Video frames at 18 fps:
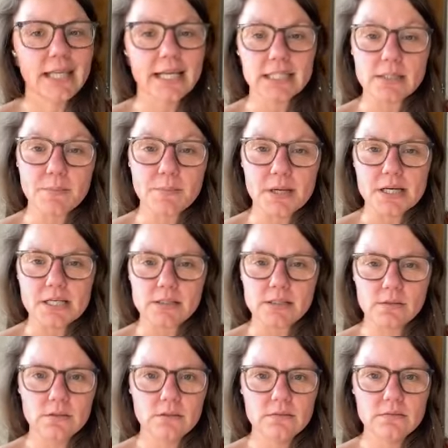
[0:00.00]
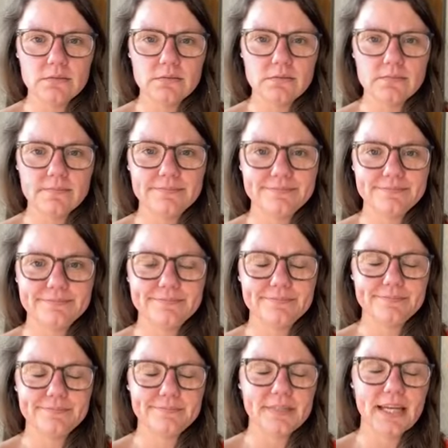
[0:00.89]
like it's a puzzle.
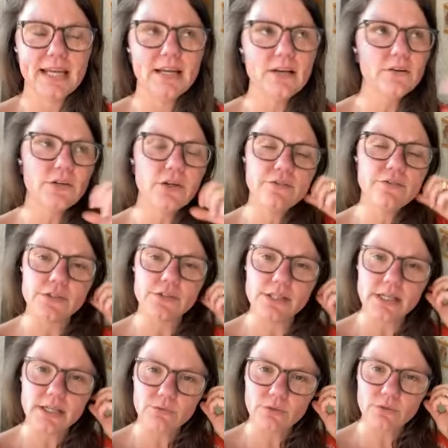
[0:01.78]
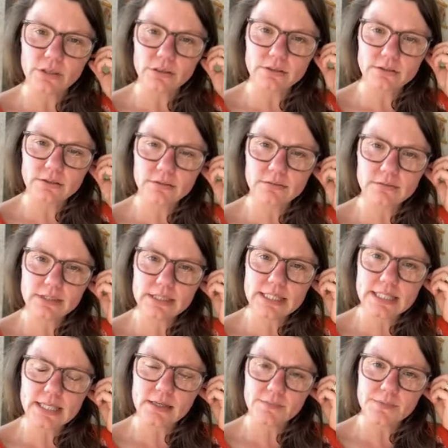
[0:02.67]
I don't know if there's any real
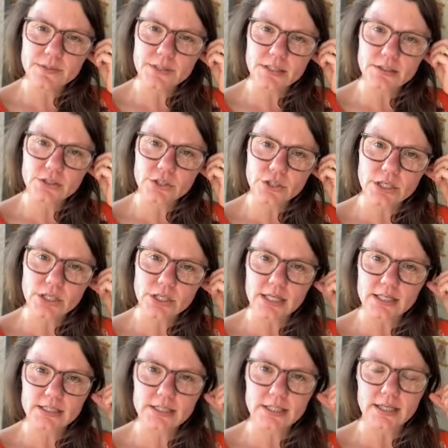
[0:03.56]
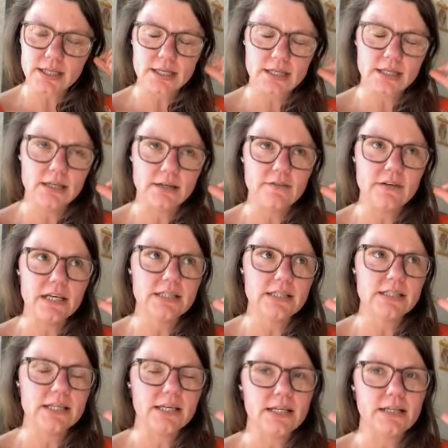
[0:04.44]
tips or tricks I can give
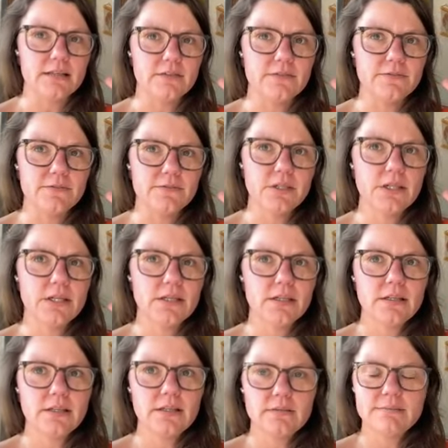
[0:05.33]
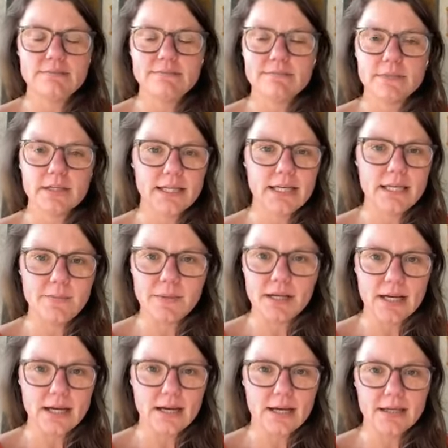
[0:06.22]
outside of keep
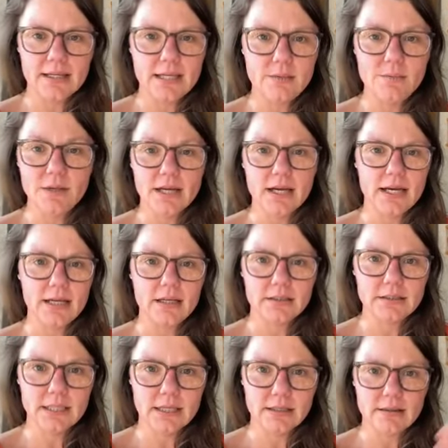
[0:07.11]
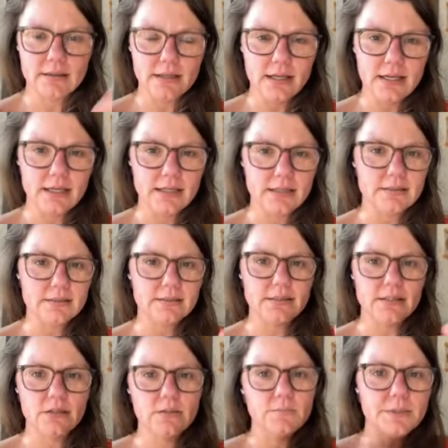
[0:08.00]
an eye keep an eye on that thing.
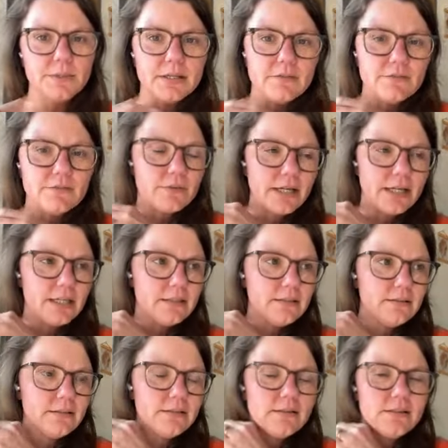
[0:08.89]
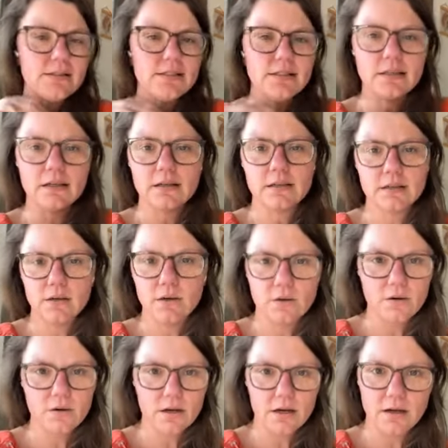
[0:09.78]
Don't be afraid to
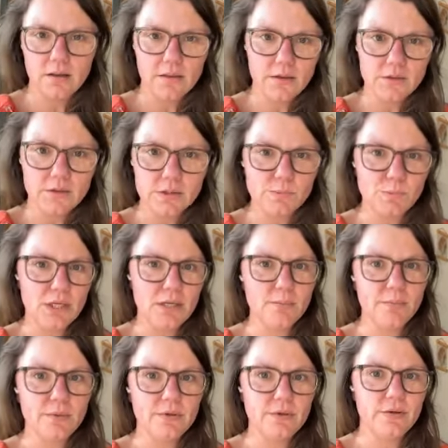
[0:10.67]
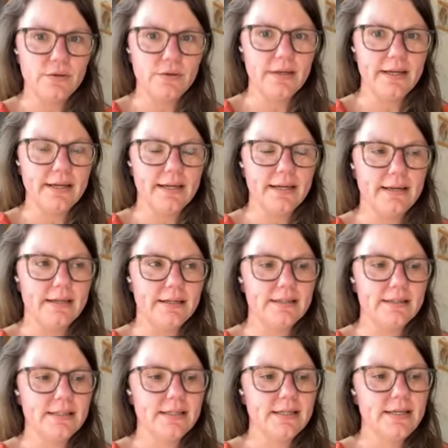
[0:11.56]
cold call those people
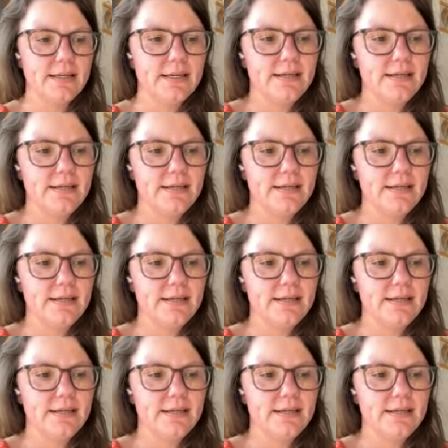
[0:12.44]
and